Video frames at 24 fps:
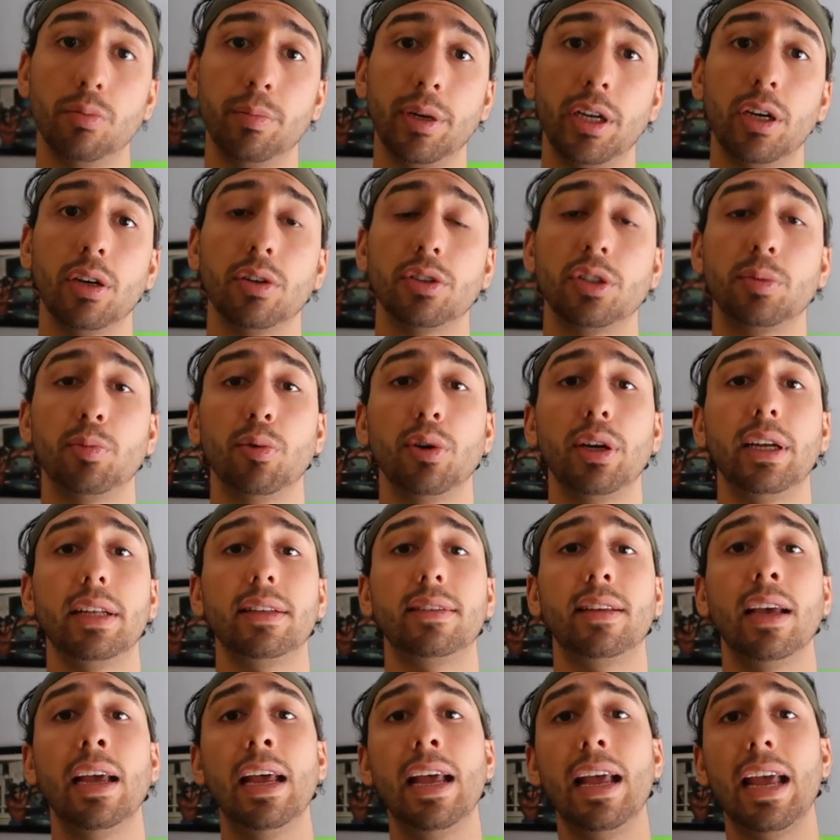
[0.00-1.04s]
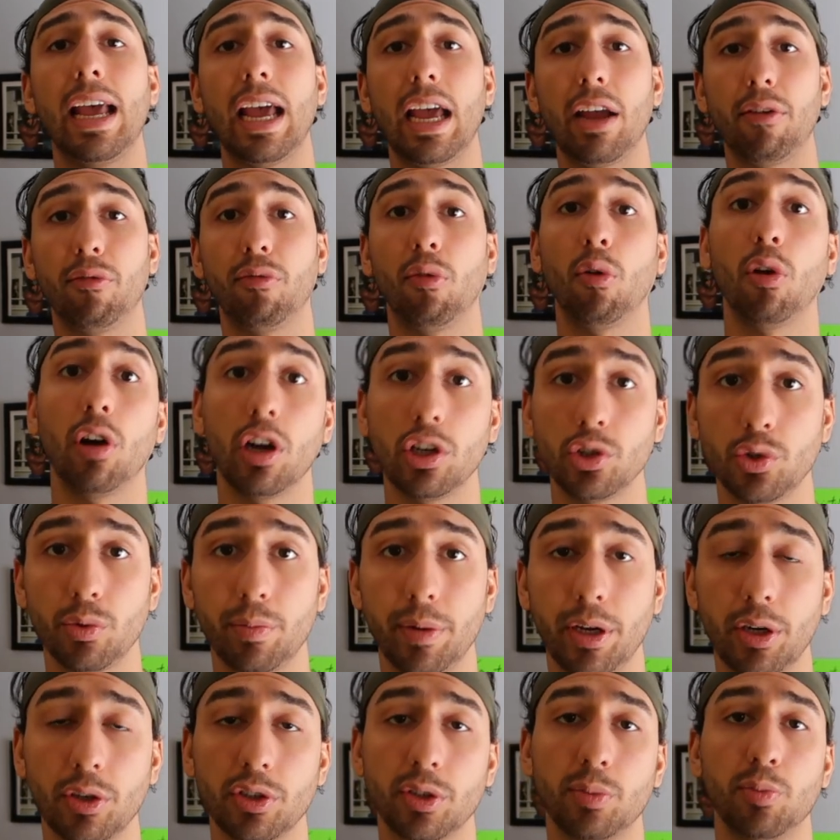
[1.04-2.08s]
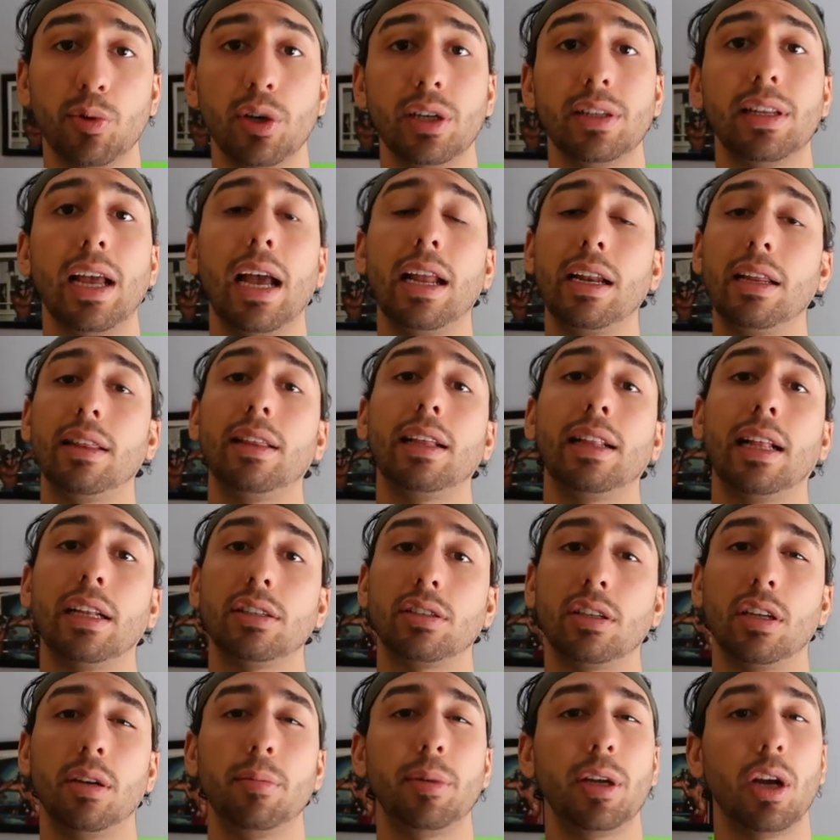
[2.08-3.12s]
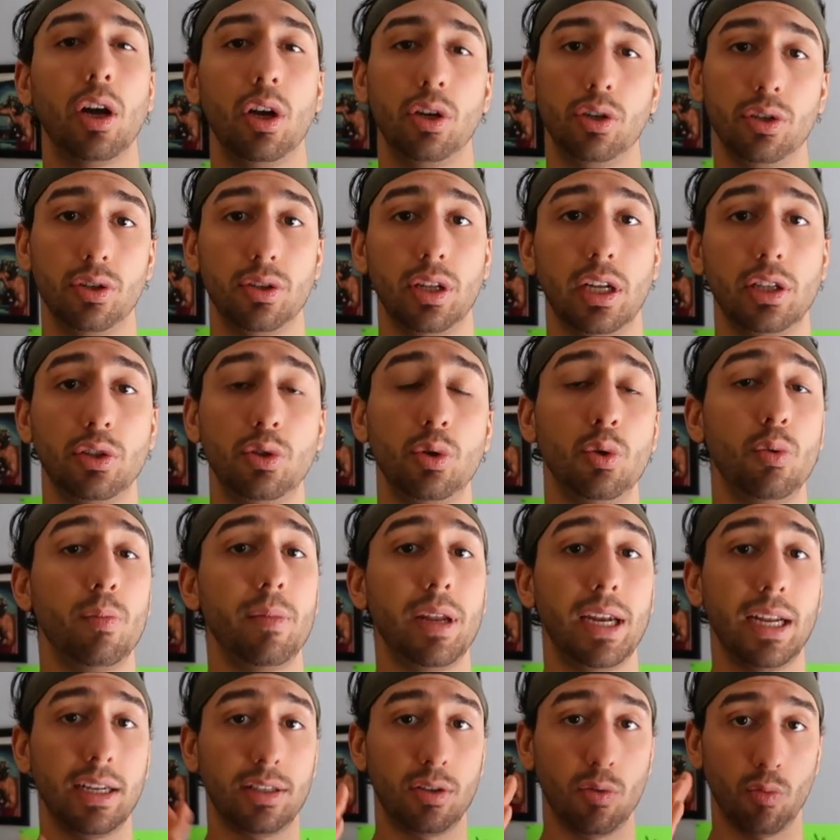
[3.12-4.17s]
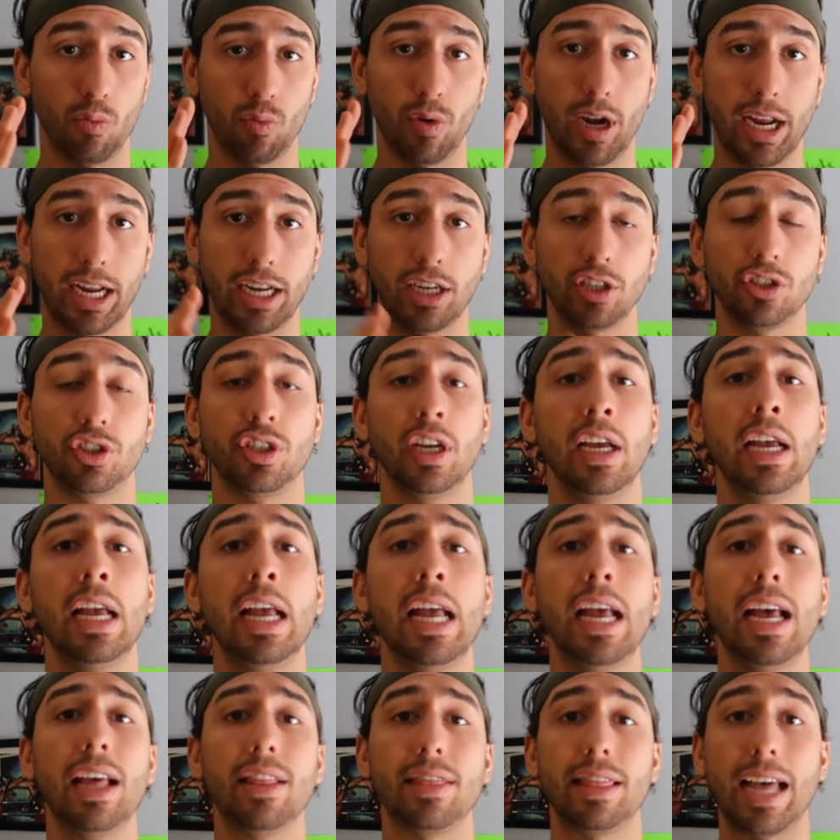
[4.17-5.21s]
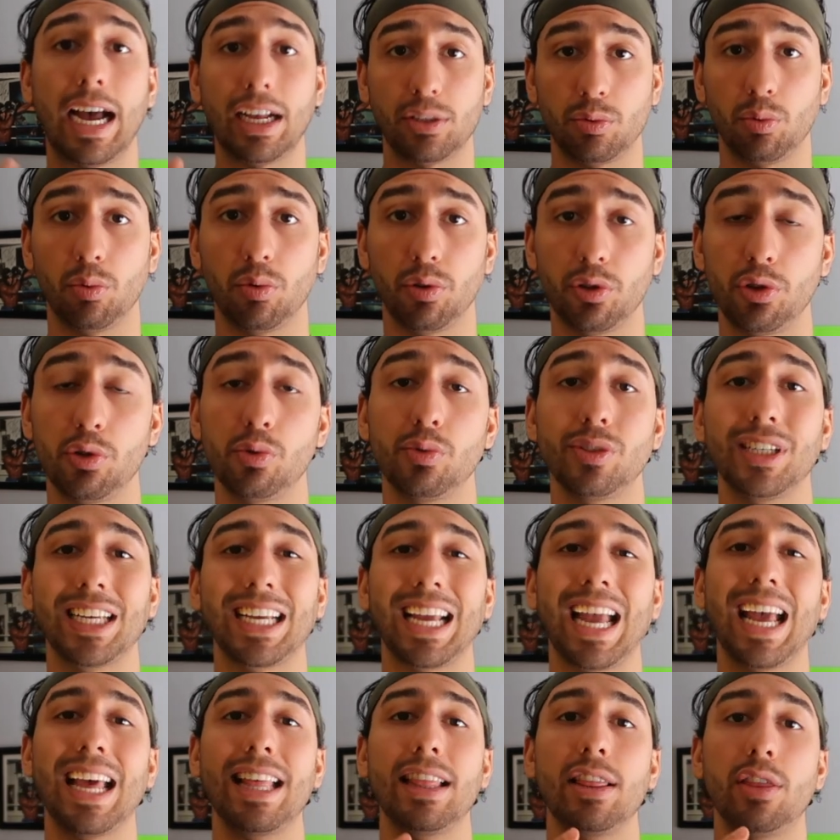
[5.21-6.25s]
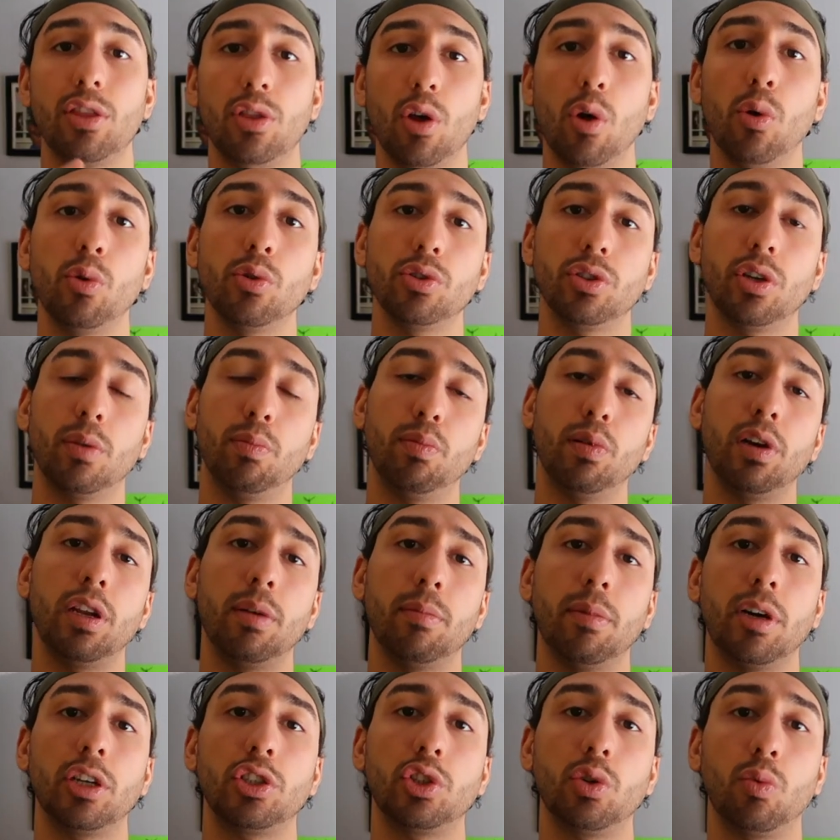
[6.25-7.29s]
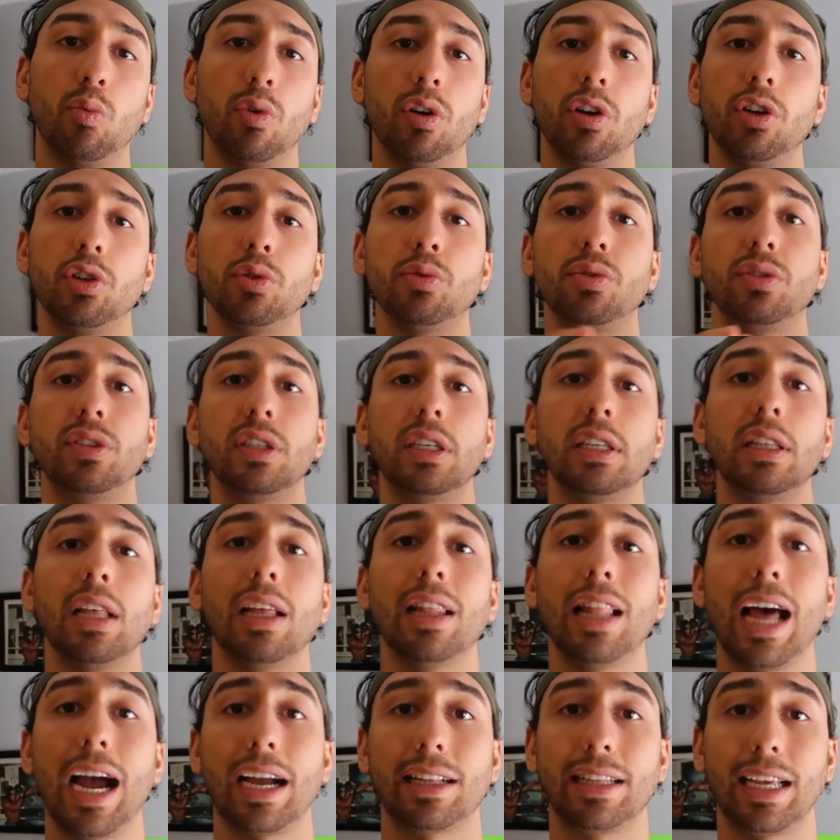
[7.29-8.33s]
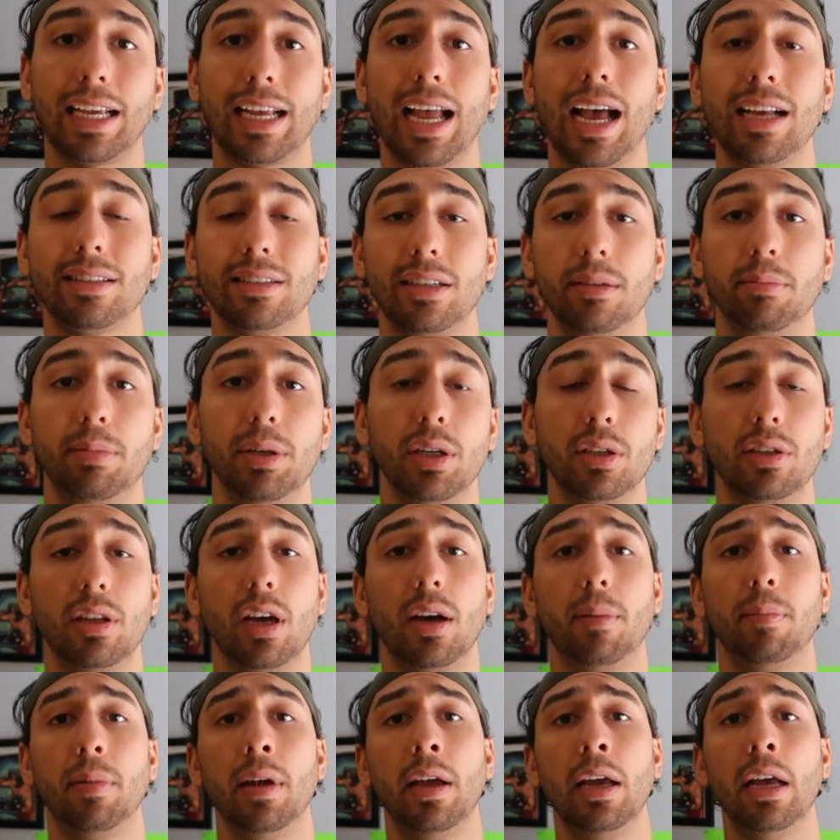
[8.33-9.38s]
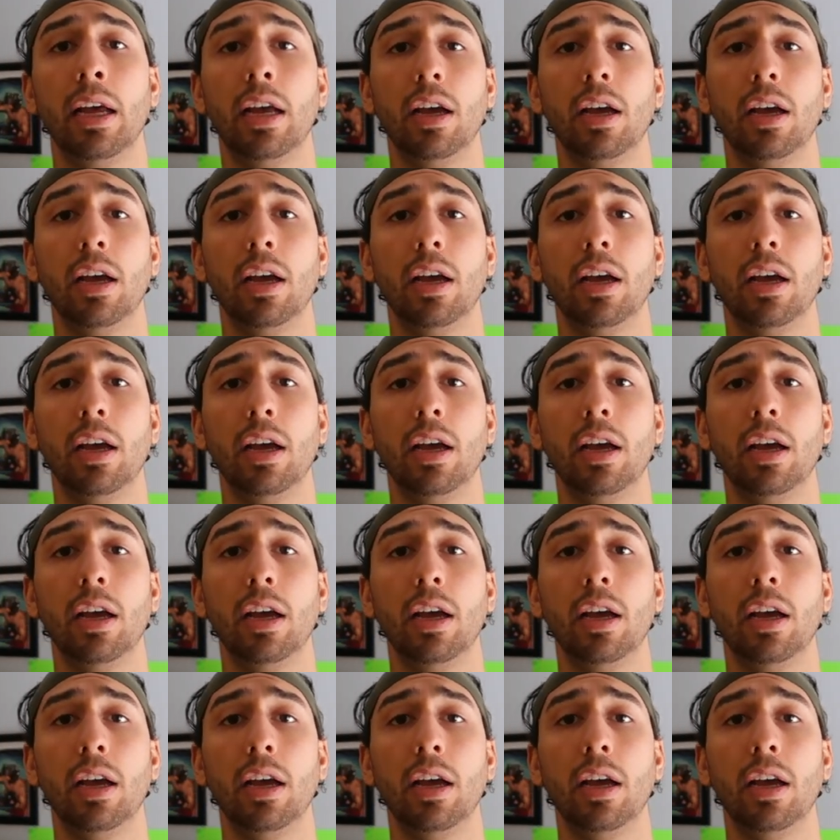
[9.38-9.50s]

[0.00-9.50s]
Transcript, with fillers: meter sprint, a four hundred meter sprint, anything that's gonna be under the two minute range, that's what we're using, and those are pretty much where you see the lactic acid buildup,